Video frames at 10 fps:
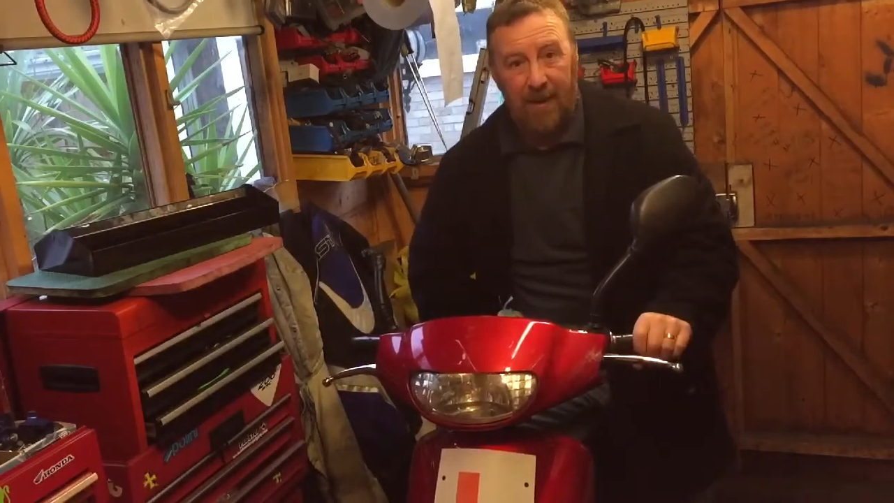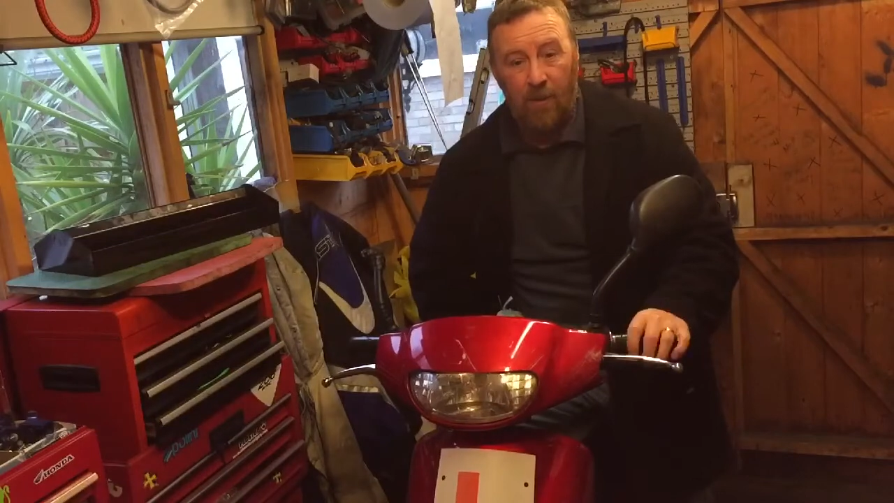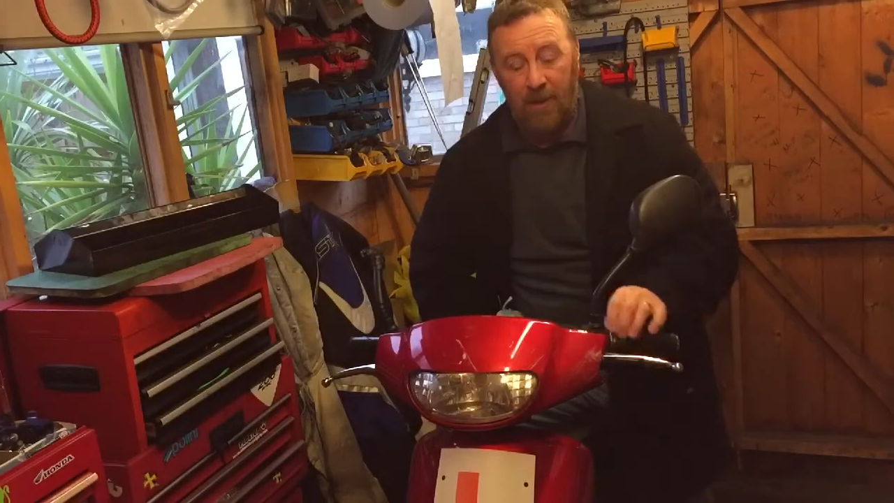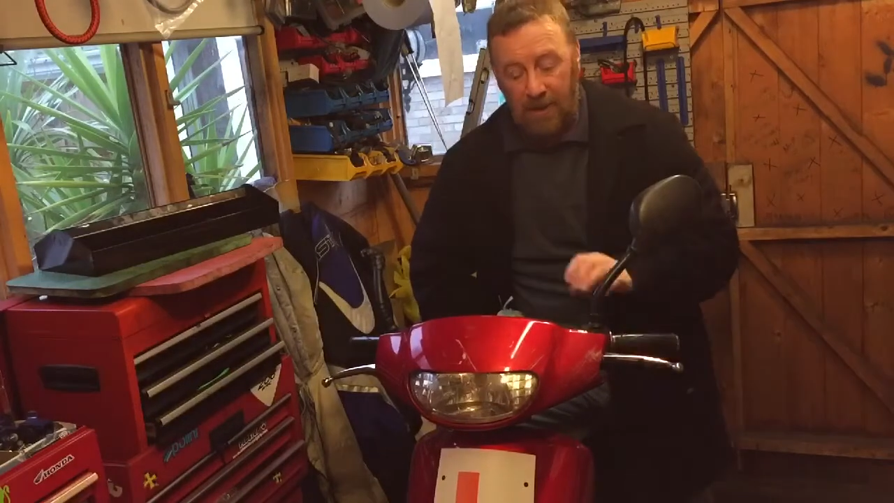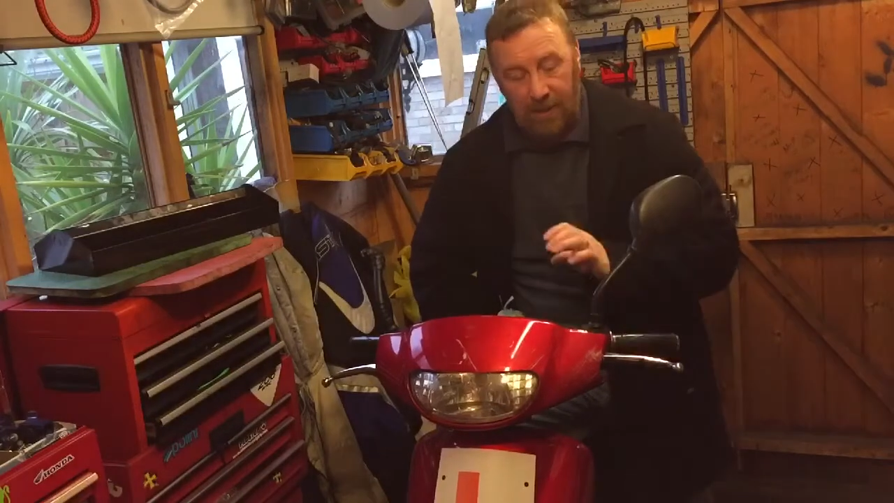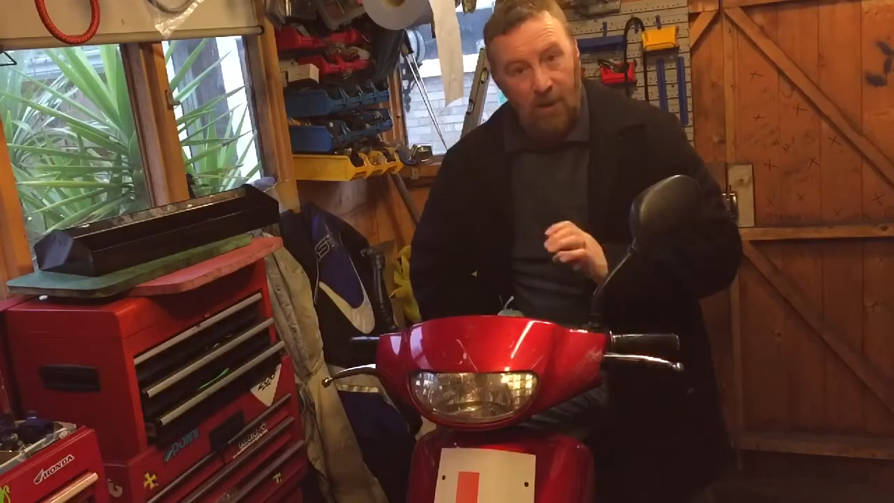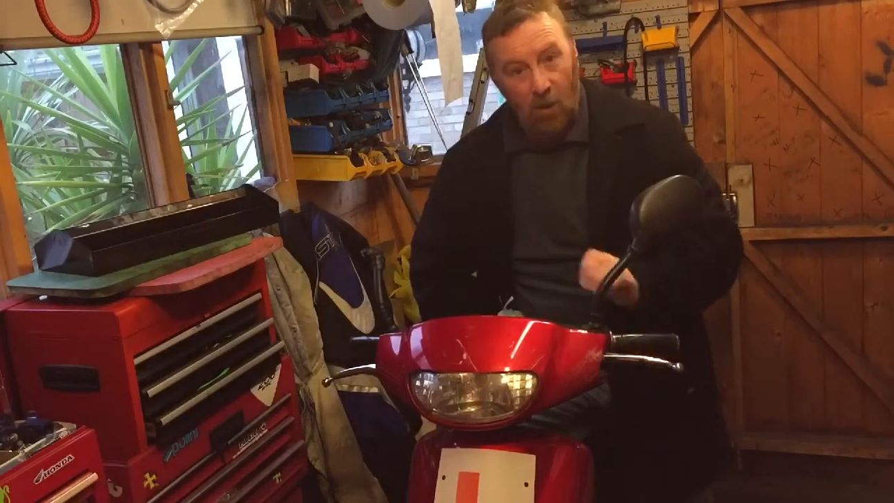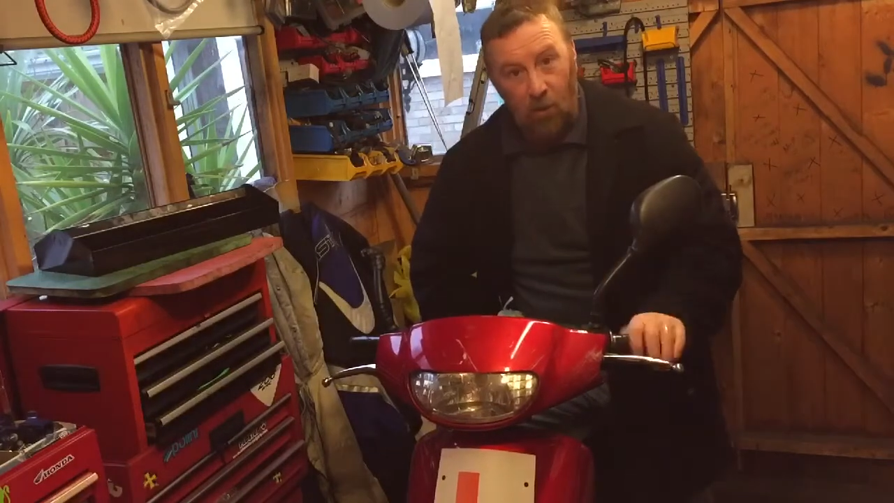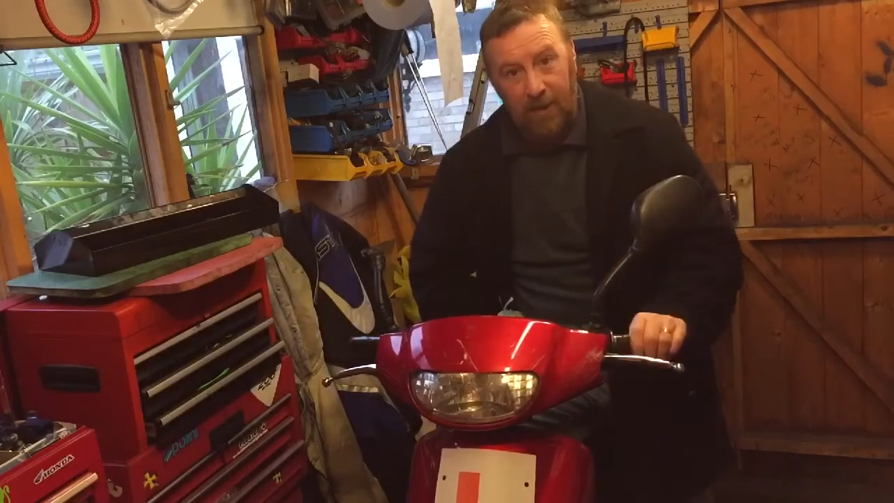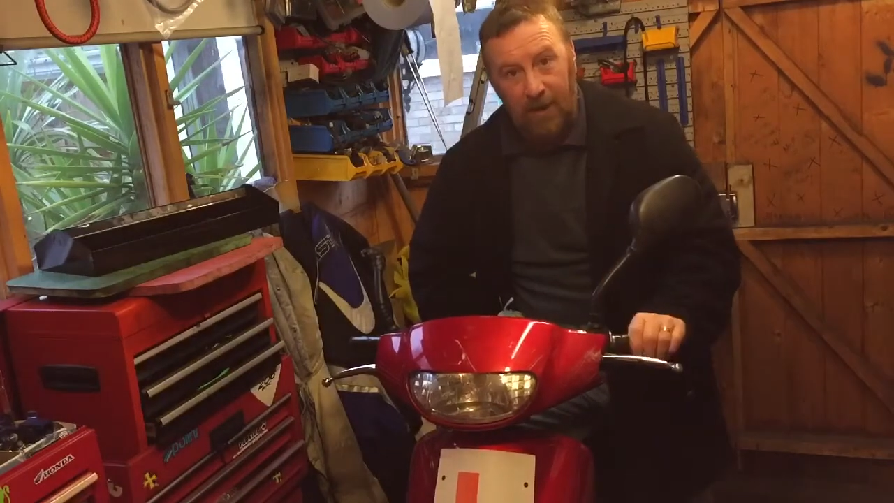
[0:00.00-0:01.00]
hour
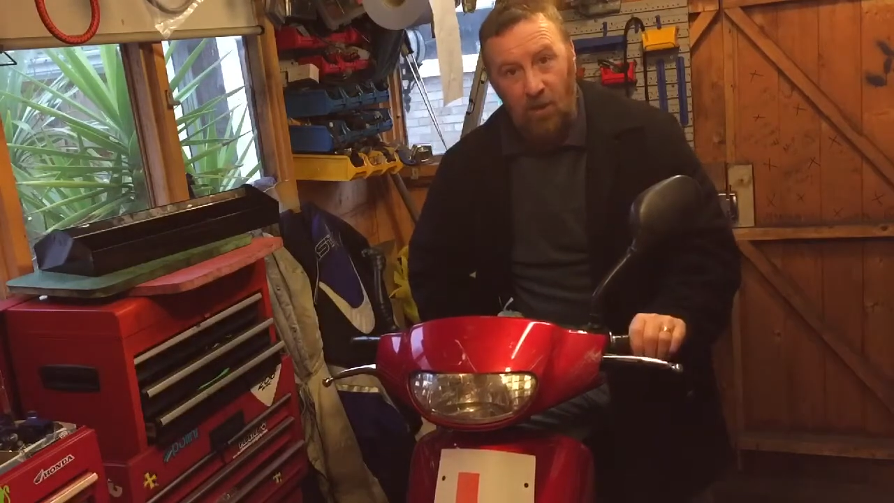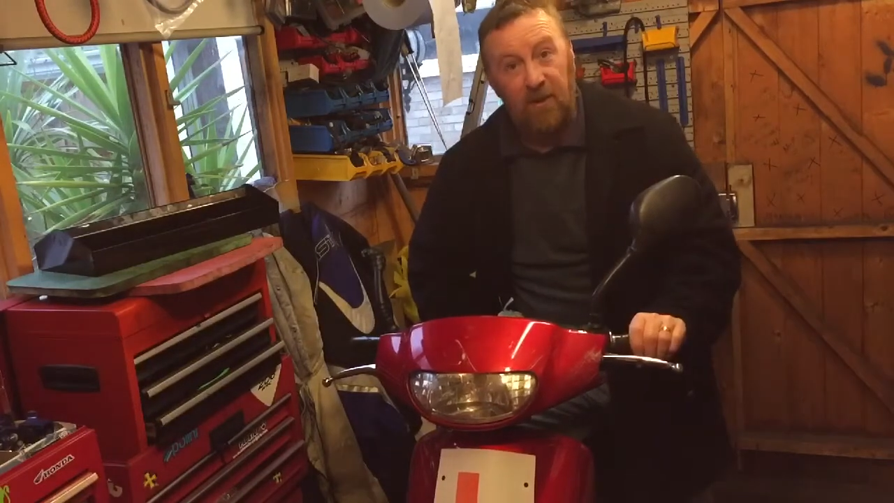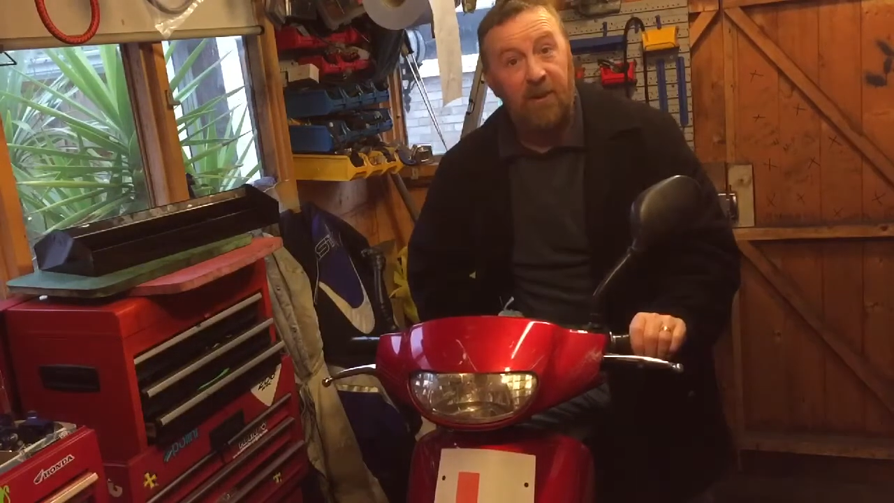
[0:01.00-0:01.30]
all day long.